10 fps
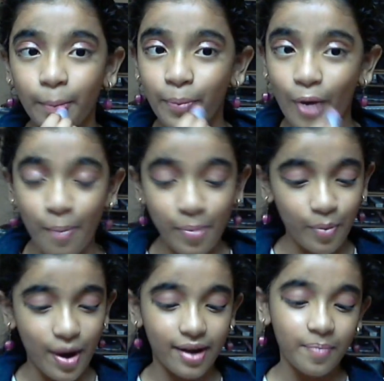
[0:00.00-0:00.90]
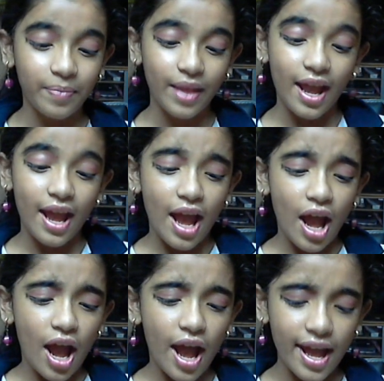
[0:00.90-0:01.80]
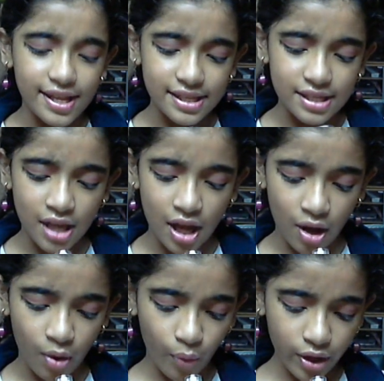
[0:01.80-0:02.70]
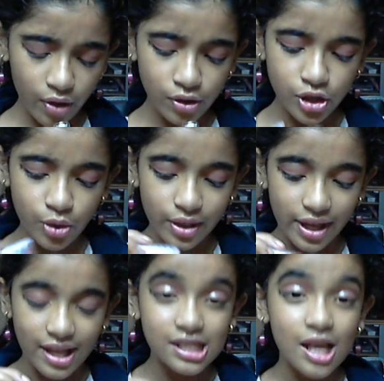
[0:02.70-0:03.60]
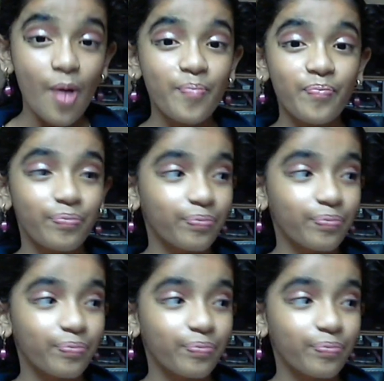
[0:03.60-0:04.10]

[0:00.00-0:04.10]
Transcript: a proper one. And when you do these,